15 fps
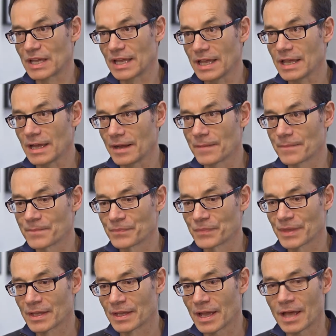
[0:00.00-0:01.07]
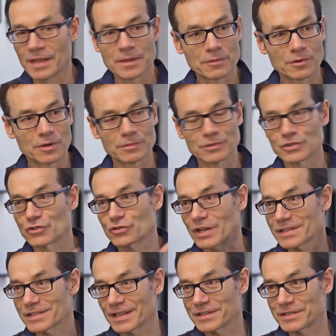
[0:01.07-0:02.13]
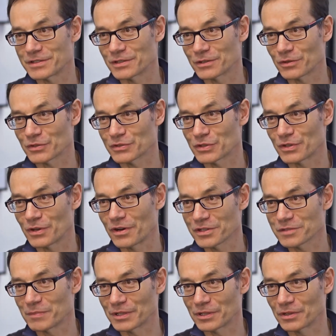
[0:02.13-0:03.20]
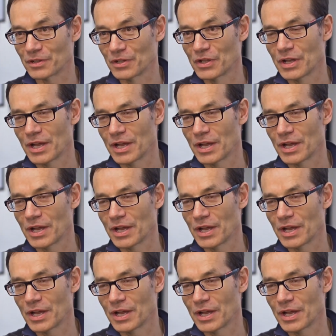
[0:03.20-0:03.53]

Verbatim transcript: it here and then we were able to translate it across to the hospital.